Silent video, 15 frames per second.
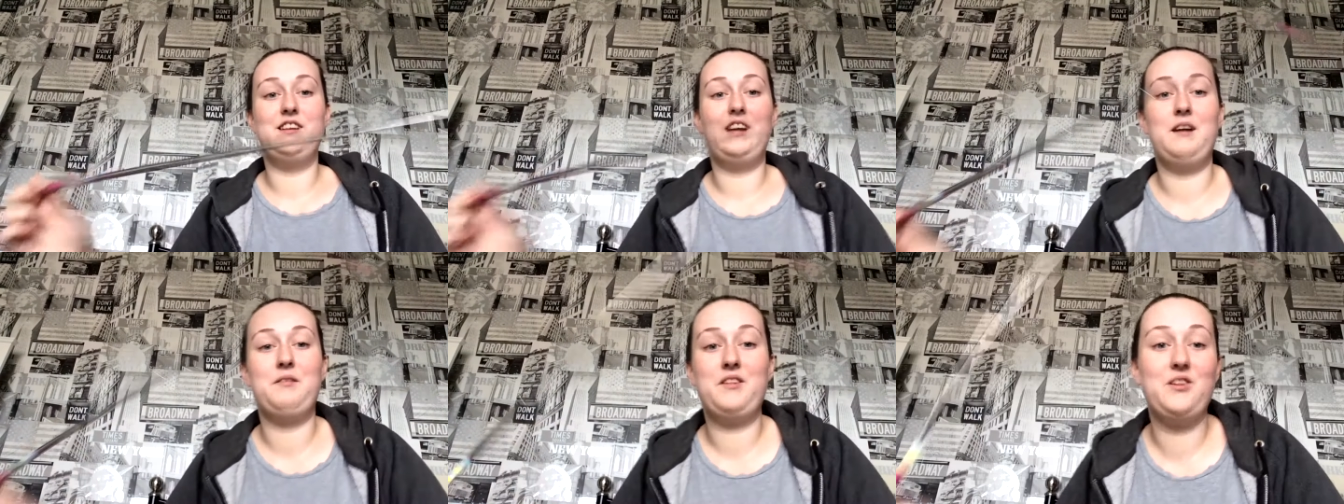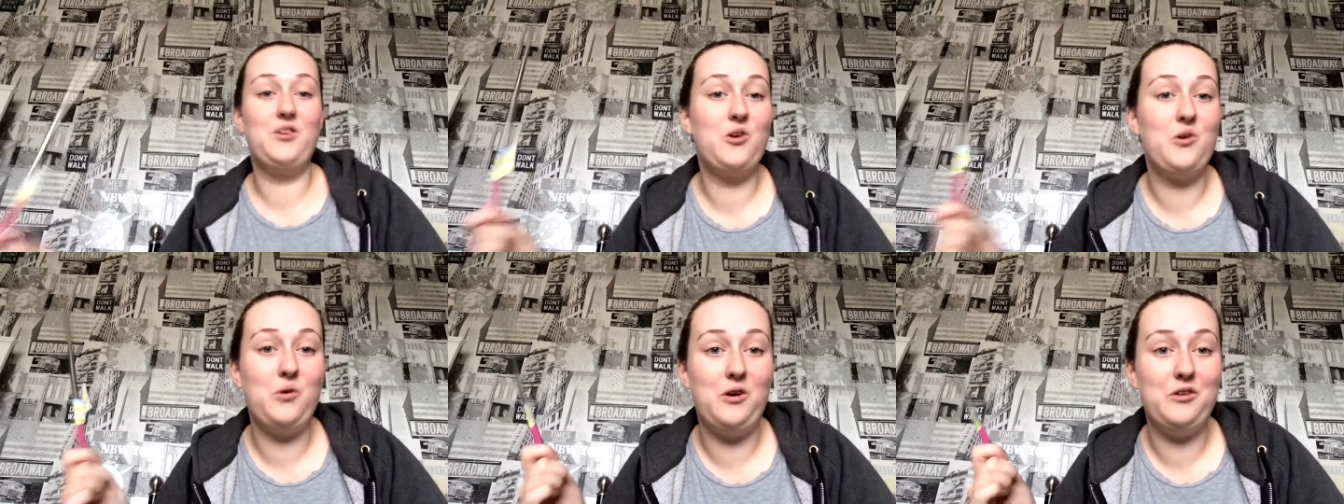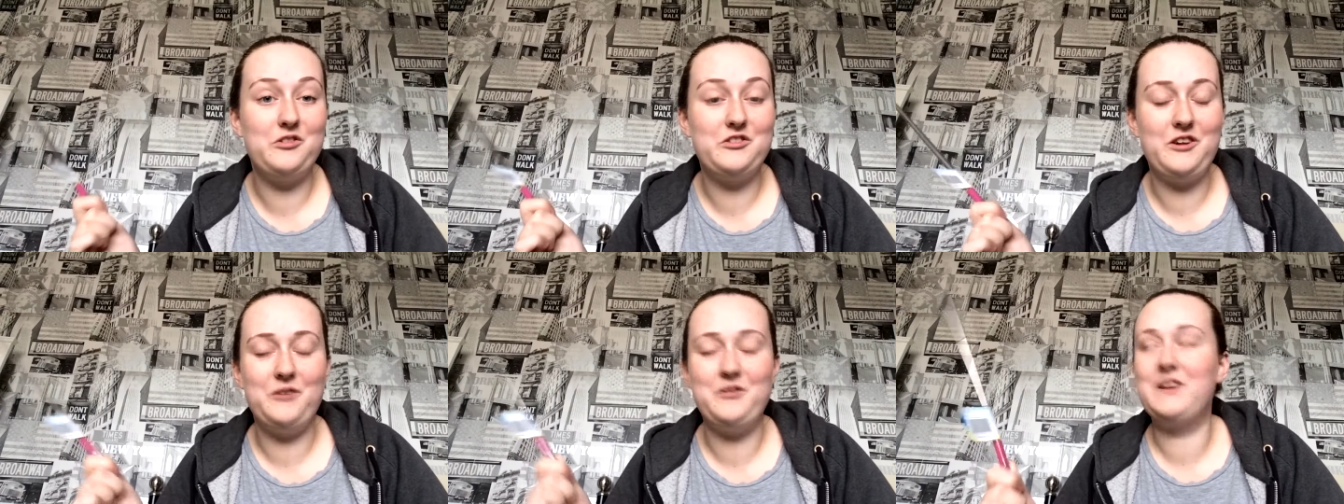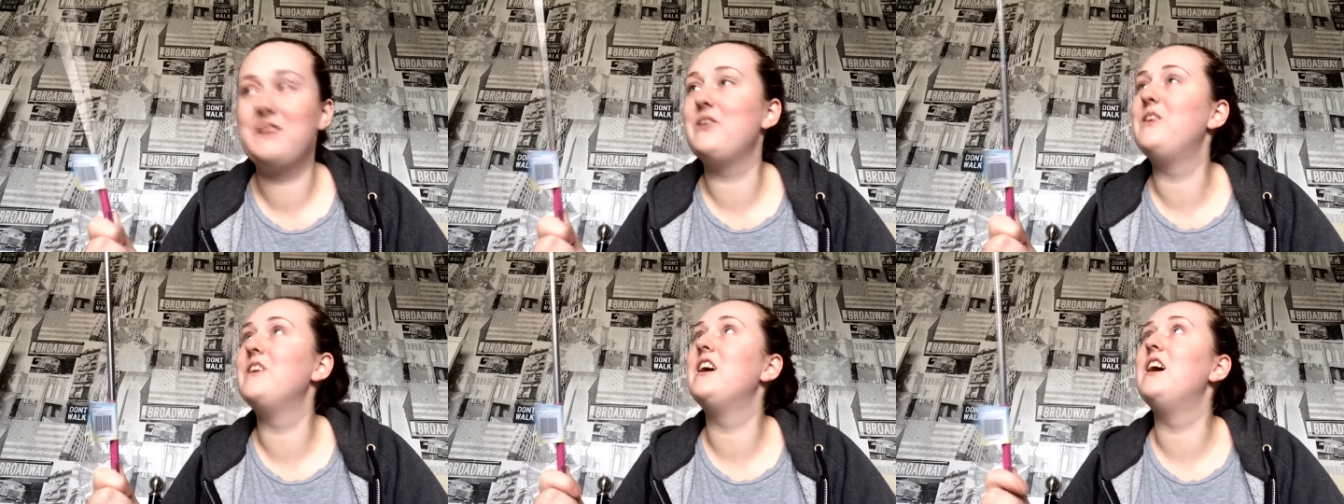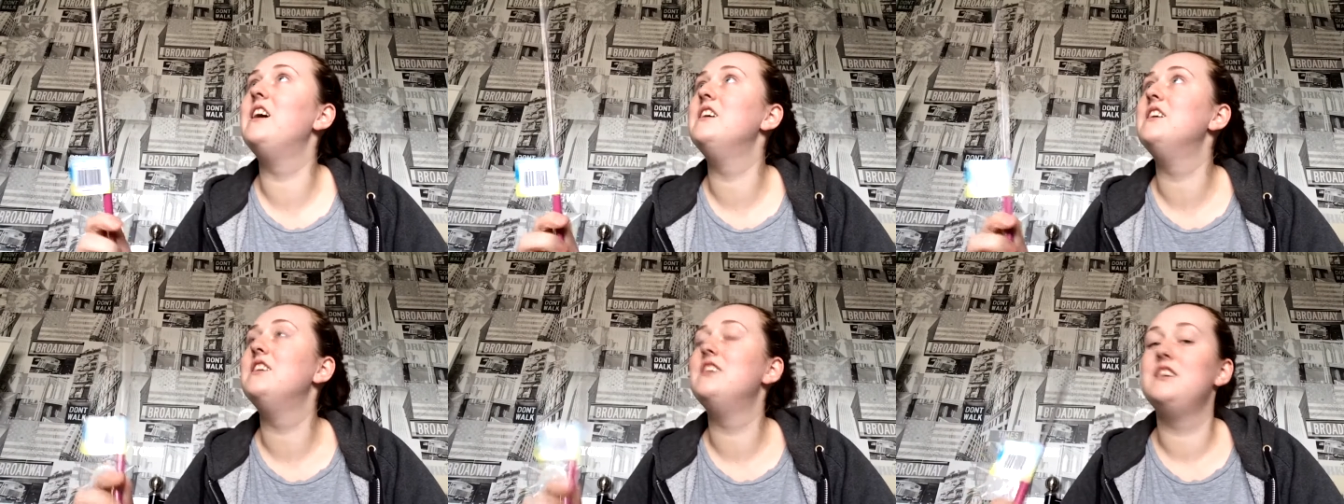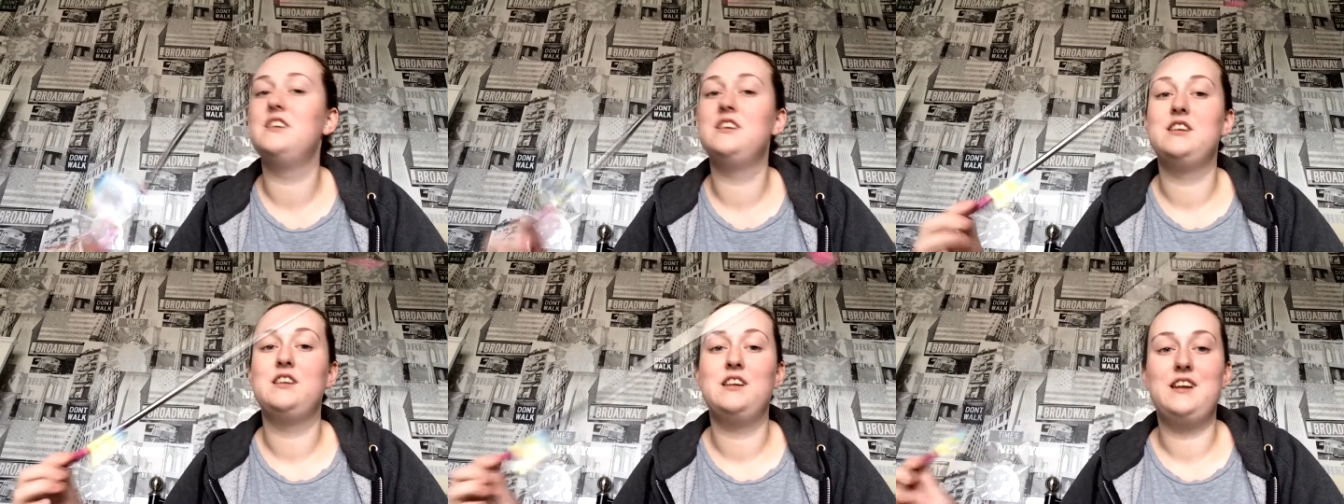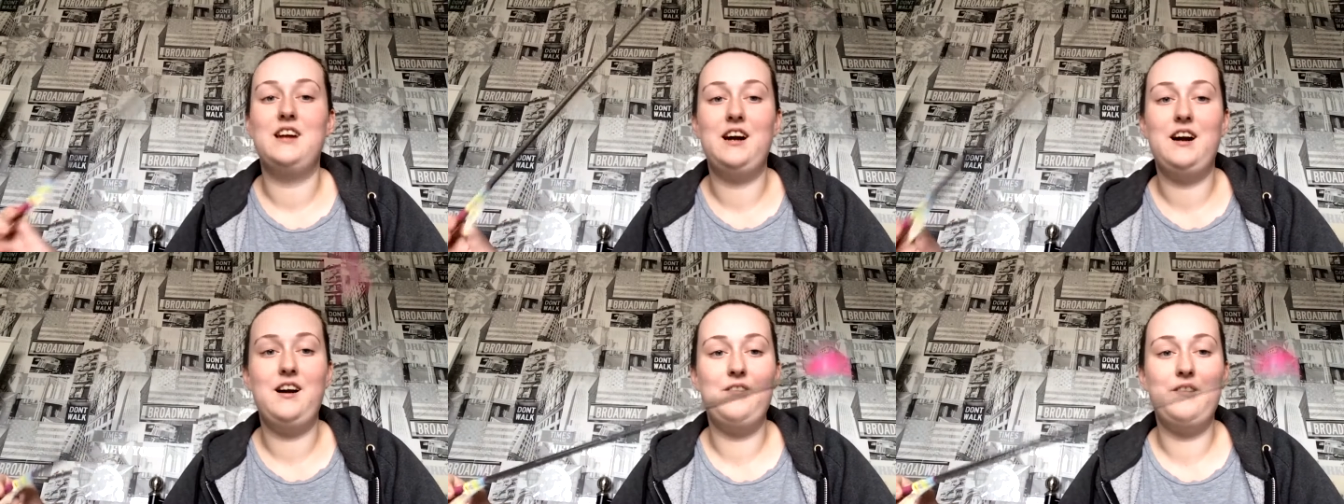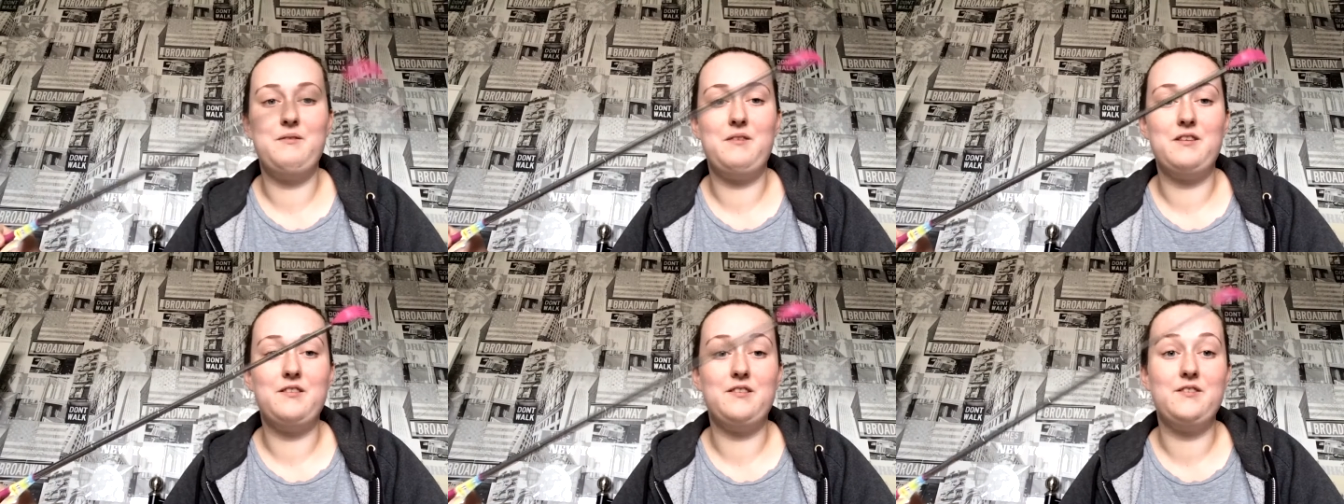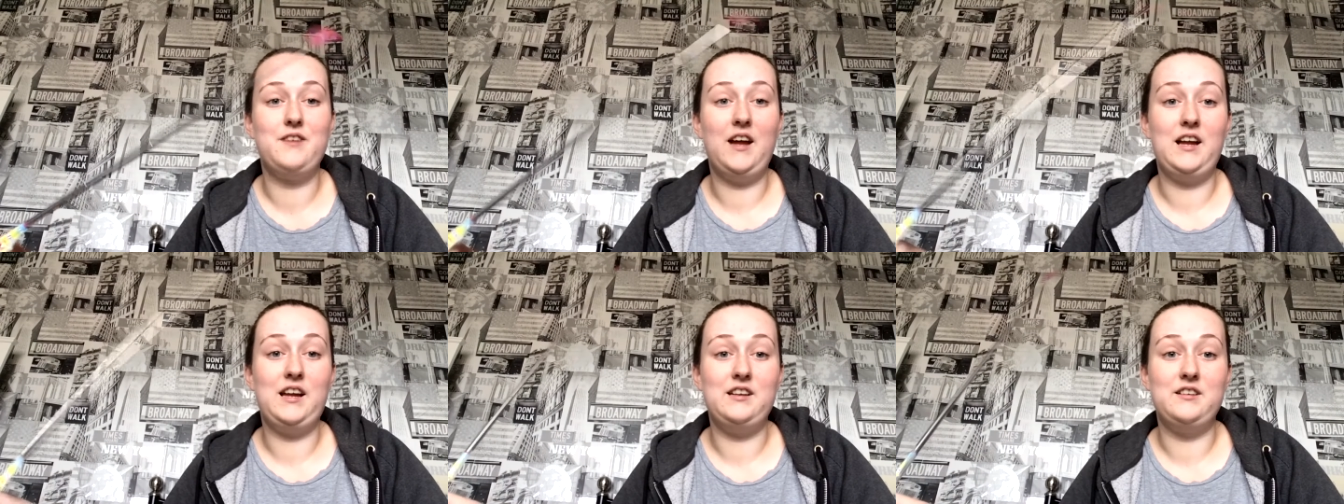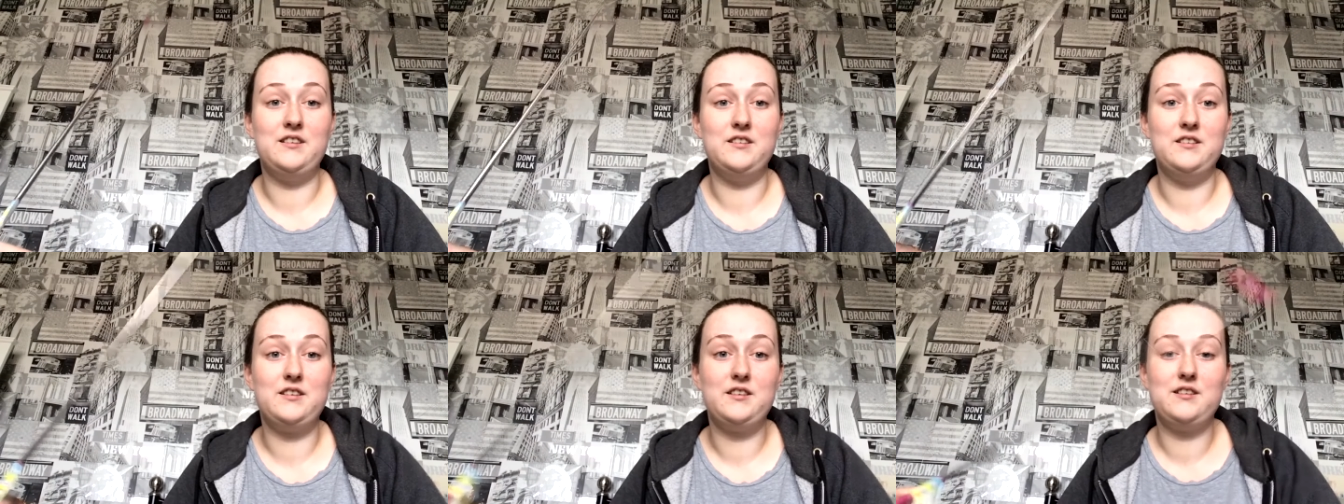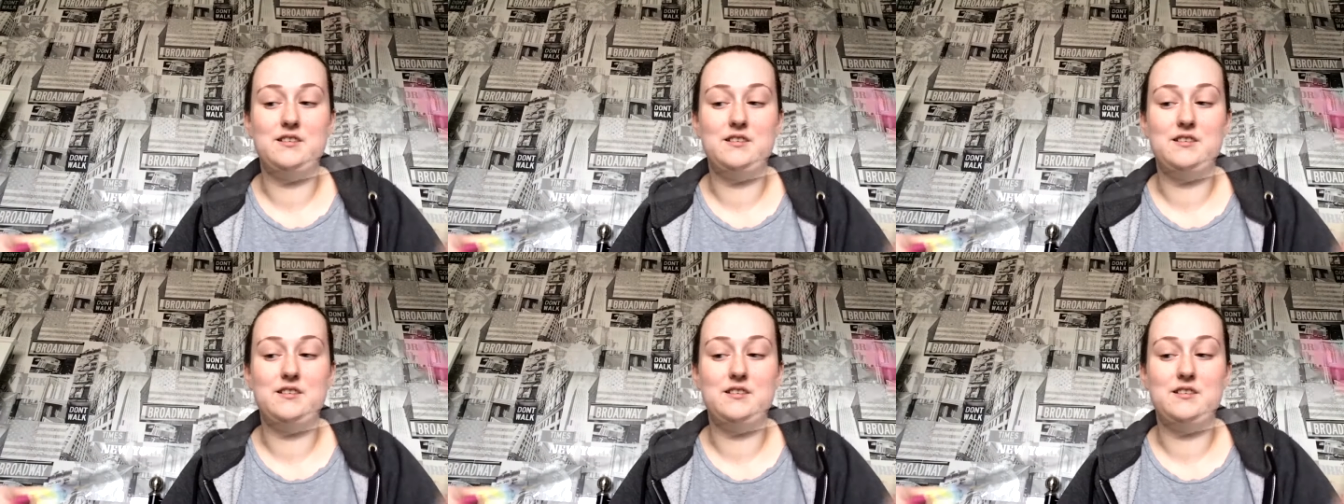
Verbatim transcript: I so go off topic, don't I? I've been wanting one for ages,